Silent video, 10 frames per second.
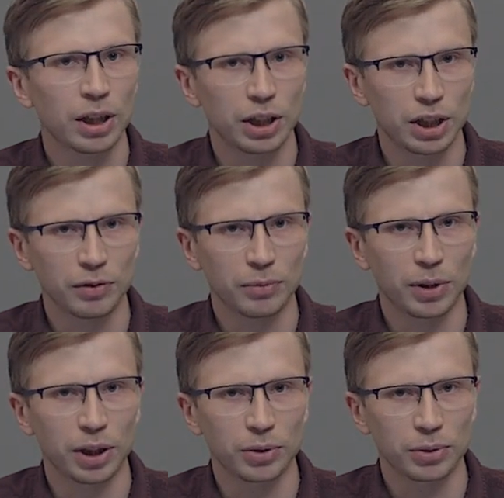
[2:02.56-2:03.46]
achieved
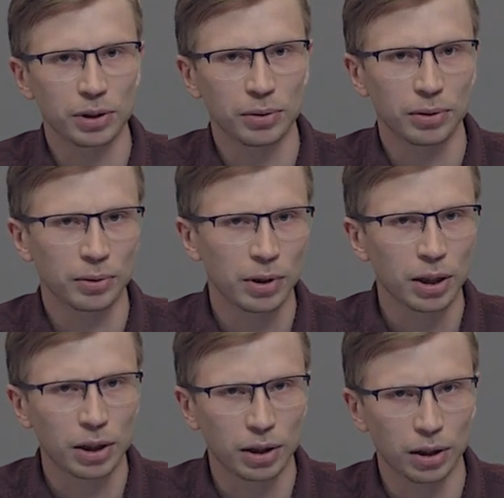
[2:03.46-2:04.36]
by using
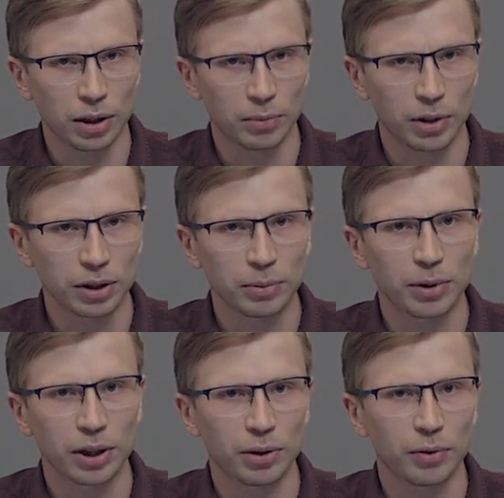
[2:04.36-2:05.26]

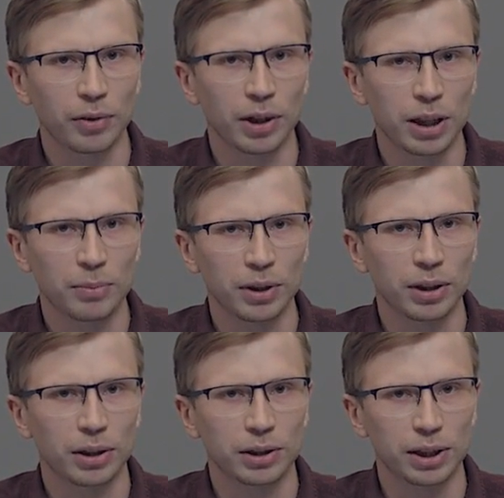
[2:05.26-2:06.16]
multiple overlapping
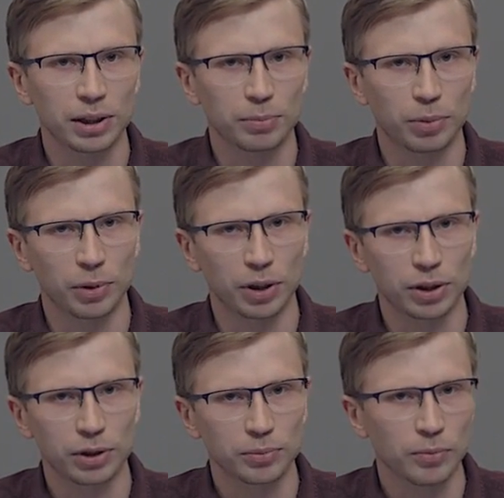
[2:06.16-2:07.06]
access points.